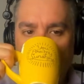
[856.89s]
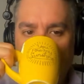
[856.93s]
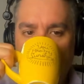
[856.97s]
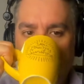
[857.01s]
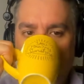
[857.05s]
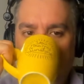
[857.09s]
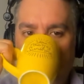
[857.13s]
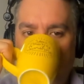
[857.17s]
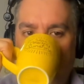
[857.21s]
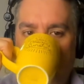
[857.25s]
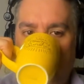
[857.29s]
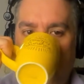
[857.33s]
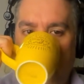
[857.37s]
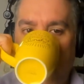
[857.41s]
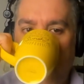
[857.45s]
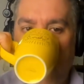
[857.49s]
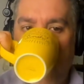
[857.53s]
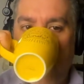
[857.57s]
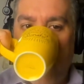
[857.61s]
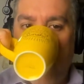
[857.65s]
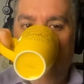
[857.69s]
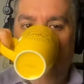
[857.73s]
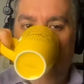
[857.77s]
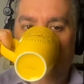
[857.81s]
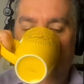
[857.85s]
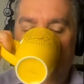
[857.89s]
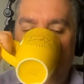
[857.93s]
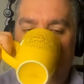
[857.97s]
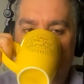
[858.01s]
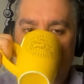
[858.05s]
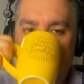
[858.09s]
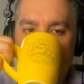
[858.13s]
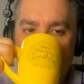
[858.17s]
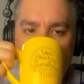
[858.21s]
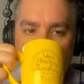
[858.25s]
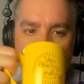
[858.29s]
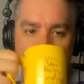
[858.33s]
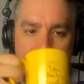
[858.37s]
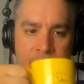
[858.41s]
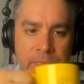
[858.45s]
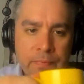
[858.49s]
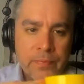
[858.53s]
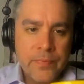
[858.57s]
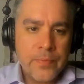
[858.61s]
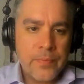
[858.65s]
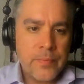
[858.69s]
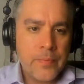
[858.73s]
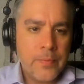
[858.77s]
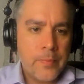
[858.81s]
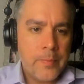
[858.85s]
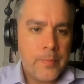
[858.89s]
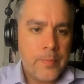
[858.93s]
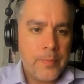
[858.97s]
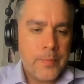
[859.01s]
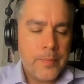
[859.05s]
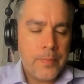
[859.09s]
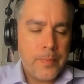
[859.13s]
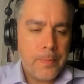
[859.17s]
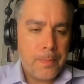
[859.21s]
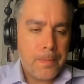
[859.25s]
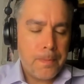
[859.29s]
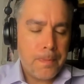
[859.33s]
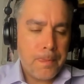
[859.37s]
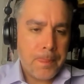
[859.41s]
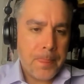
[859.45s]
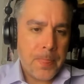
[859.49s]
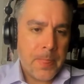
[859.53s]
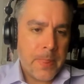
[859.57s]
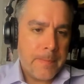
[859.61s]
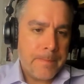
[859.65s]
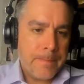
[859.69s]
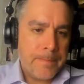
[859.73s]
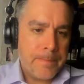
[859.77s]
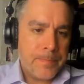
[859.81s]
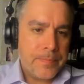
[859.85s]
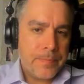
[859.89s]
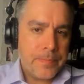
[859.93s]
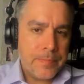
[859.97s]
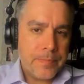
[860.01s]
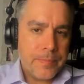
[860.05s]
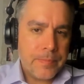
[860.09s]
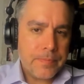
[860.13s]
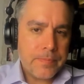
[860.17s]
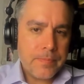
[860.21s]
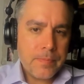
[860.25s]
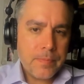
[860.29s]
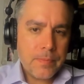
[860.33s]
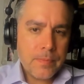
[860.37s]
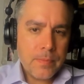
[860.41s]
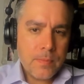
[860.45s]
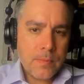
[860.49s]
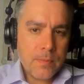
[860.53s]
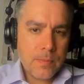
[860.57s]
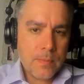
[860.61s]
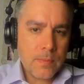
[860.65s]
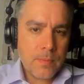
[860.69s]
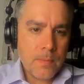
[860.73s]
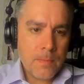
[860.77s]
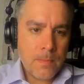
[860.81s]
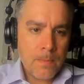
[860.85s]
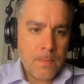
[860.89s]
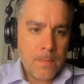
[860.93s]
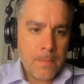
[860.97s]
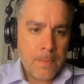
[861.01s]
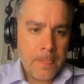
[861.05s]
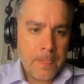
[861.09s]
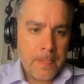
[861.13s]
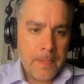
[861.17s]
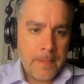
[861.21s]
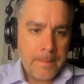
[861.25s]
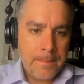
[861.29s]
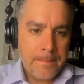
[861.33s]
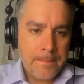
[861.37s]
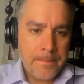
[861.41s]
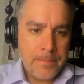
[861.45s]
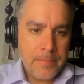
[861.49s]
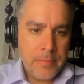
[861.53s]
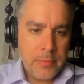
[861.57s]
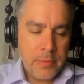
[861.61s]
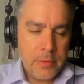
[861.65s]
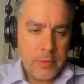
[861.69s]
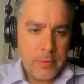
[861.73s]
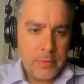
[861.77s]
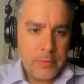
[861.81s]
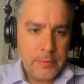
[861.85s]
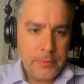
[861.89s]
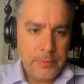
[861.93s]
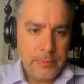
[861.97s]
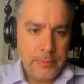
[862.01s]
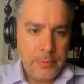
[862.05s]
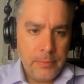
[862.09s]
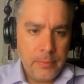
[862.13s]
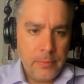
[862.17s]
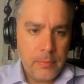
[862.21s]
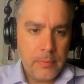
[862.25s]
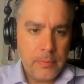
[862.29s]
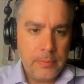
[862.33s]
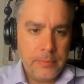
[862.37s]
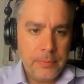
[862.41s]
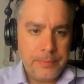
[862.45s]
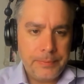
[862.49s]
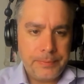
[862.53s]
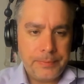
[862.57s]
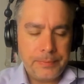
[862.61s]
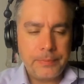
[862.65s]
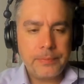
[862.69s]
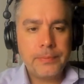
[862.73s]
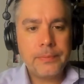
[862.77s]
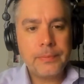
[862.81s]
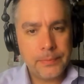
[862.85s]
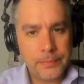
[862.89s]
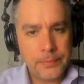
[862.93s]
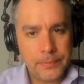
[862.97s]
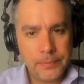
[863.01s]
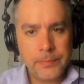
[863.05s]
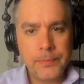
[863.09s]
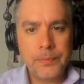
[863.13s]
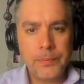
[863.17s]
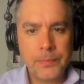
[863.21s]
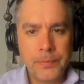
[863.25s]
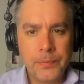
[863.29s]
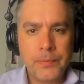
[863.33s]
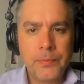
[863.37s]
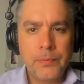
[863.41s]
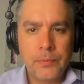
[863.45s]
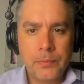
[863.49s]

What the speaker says: This person isn't speaking.